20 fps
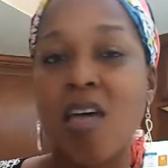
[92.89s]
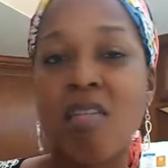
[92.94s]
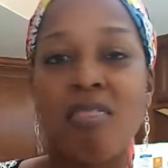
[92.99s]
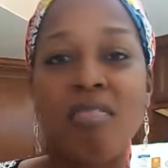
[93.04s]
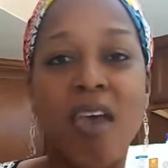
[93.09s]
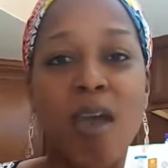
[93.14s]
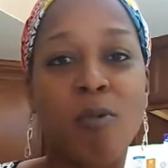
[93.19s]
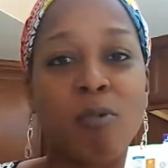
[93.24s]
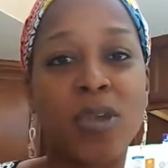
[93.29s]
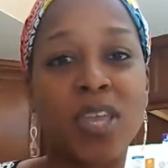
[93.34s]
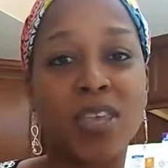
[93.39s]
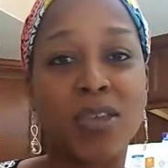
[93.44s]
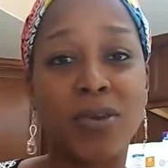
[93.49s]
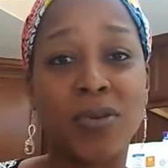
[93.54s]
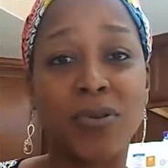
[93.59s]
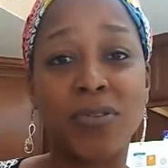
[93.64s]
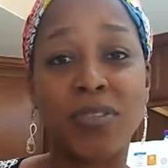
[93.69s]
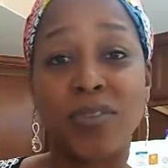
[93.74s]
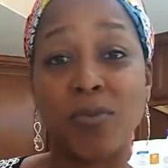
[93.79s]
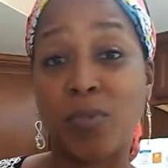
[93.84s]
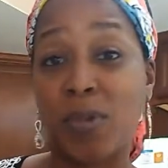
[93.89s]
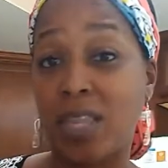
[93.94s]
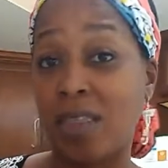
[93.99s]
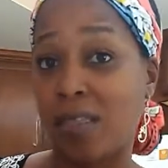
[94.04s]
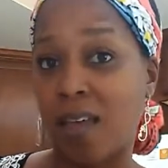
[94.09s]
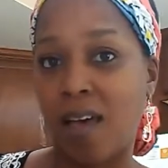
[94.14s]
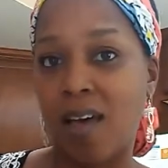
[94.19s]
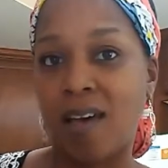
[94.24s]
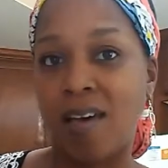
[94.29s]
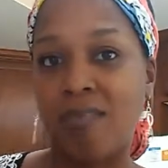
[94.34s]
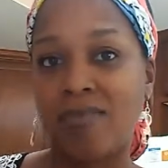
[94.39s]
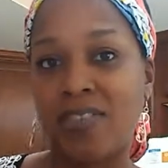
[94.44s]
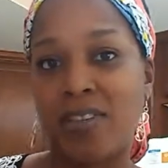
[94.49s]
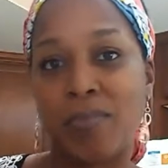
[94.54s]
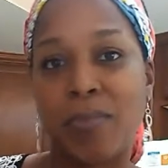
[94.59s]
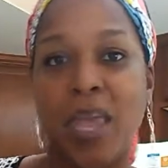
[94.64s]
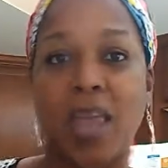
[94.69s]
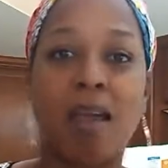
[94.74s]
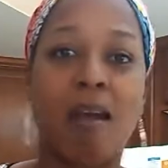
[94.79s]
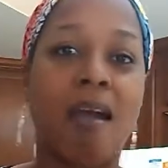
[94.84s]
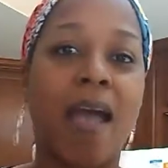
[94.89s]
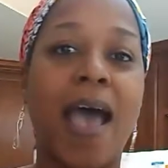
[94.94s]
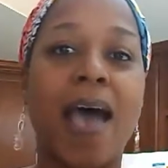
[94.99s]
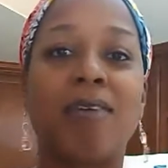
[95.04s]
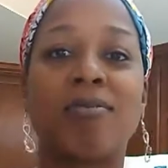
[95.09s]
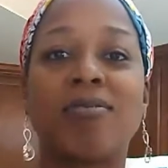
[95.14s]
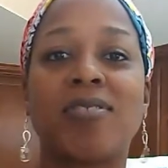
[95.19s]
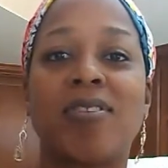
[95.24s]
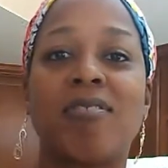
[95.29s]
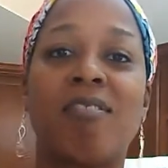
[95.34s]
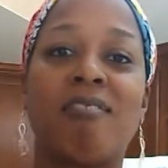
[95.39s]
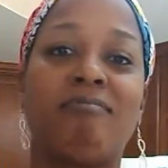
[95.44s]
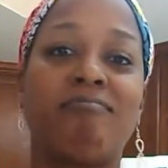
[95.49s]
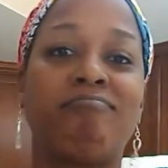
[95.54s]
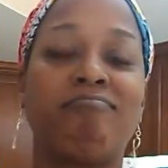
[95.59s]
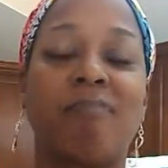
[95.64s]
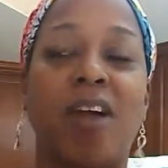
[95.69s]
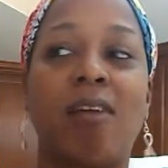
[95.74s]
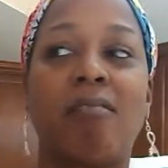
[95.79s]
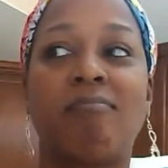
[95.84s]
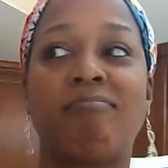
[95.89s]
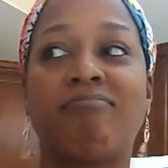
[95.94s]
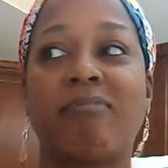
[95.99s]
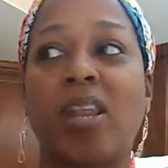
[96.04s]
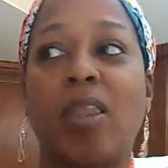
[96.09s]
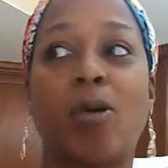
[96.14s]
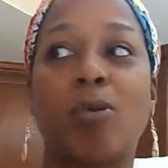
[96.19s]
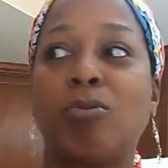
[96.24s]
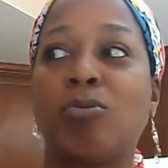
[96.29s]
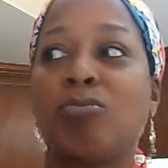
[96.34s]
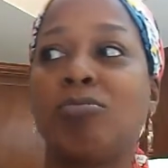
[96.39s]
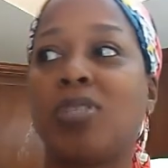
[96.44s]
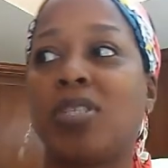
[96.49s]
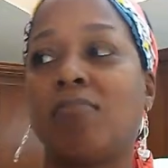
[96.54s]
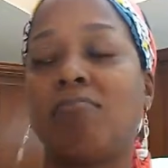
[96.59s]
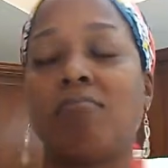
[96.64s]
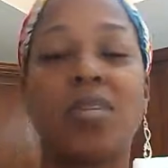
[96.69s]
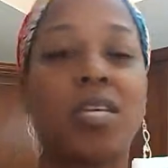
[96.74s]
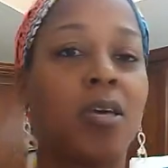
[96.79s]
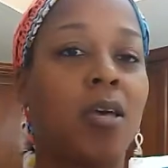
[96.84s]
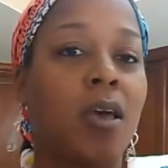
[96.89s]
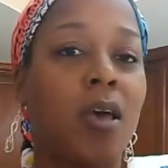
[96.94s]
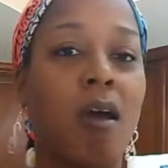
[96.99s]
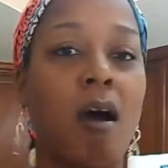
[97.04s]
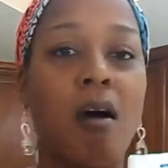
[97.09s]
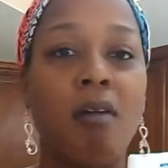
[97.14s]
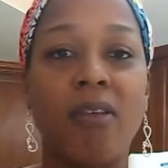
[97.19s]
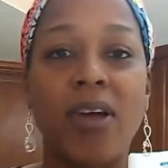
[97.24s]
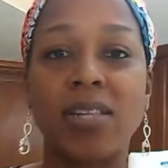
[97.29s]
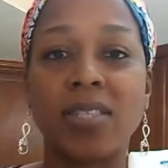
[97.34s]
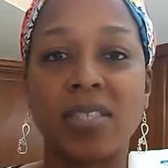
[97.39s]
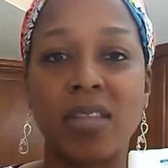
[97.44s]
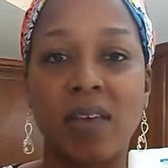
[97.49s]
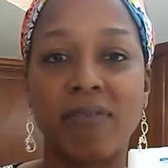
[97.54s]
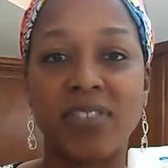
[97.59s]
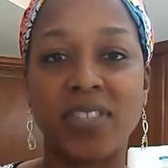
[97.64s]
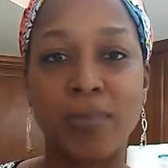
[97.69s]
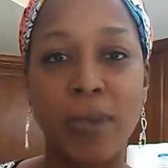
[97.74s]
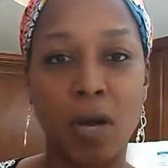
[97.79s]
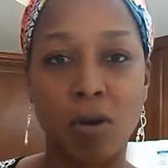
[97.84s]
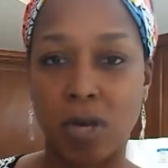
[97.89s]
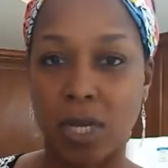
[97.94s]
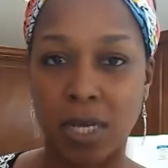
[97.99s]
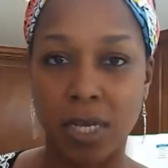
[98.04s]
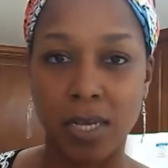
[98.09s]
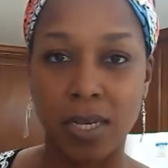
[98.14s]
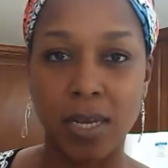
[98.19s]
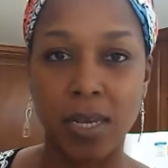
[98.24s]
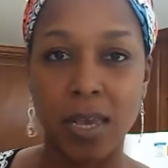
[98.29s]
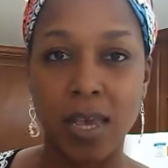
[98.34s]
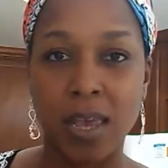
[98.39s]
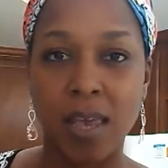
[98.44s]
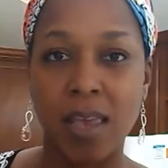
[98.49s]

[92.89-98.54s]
that we use that we love to make our house and our clothes and all that stuff smell good.